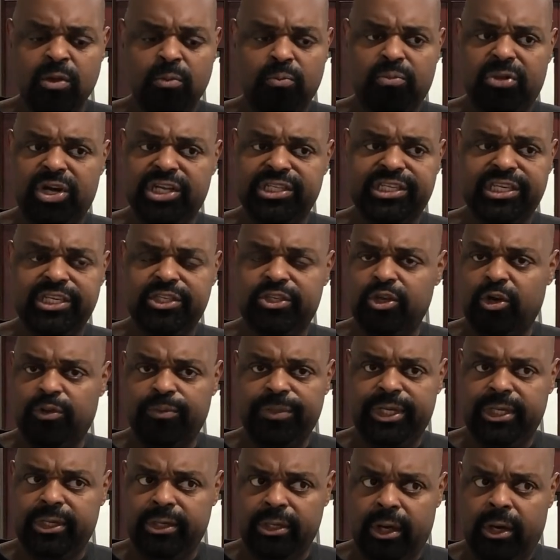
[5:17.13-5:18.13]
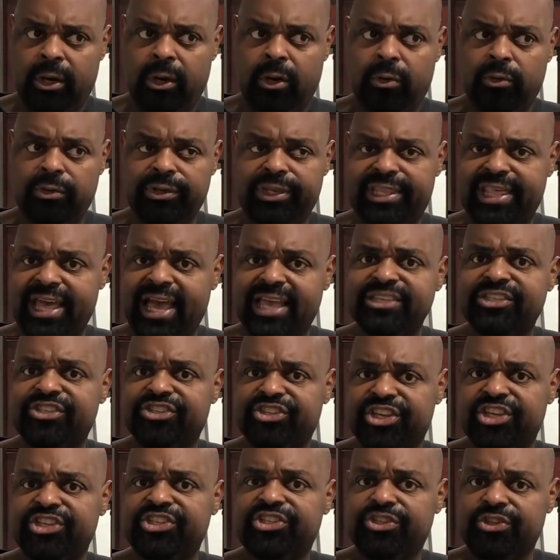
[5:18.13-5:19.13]
But she told me, no, that's
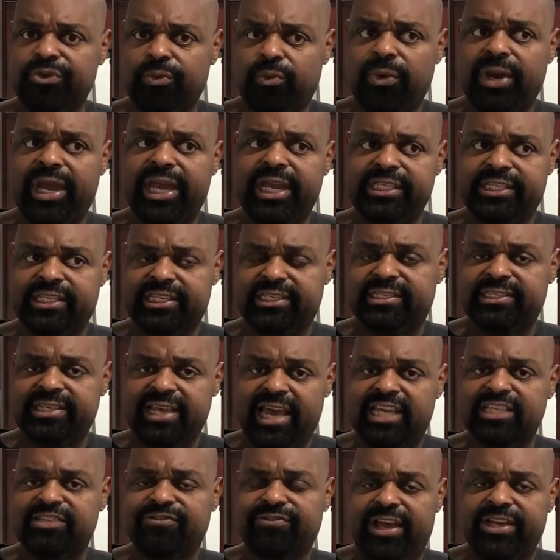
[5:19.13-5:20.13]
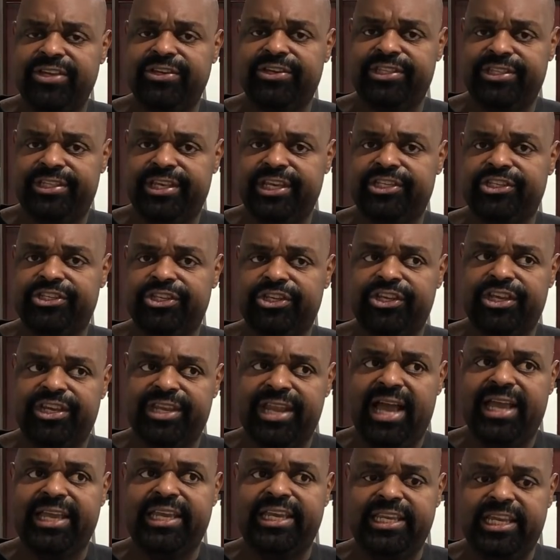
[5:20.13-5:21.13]
just a way to satisfy your addiction. You're
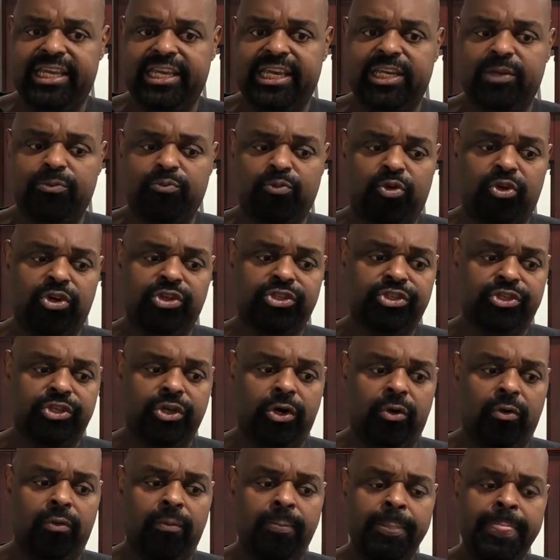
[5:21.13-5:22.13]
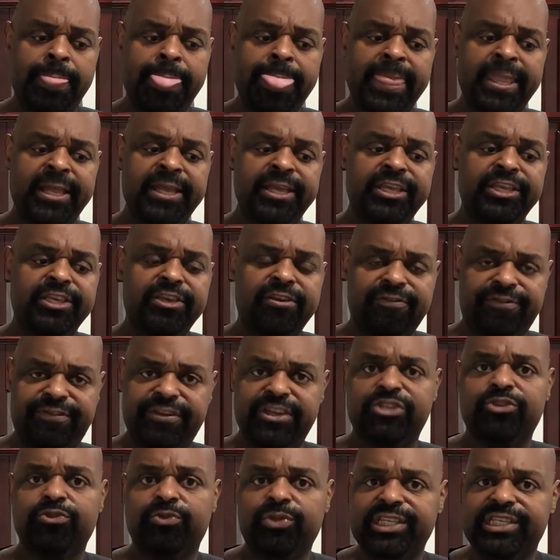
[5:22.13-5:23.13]
not eating anymore, so you're
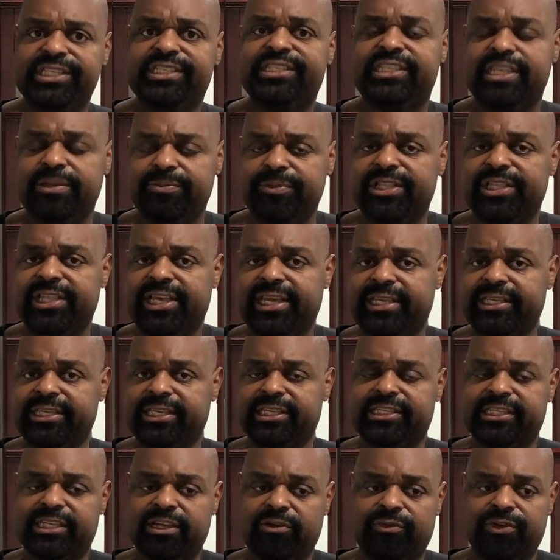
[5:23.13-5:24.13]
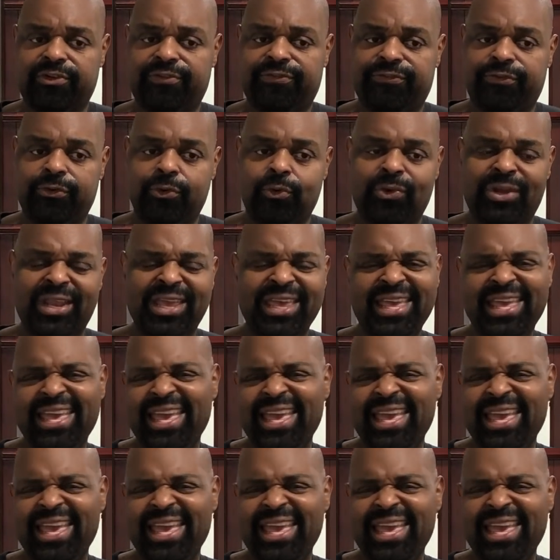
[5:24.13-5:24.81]
visually stimulating yourself with food.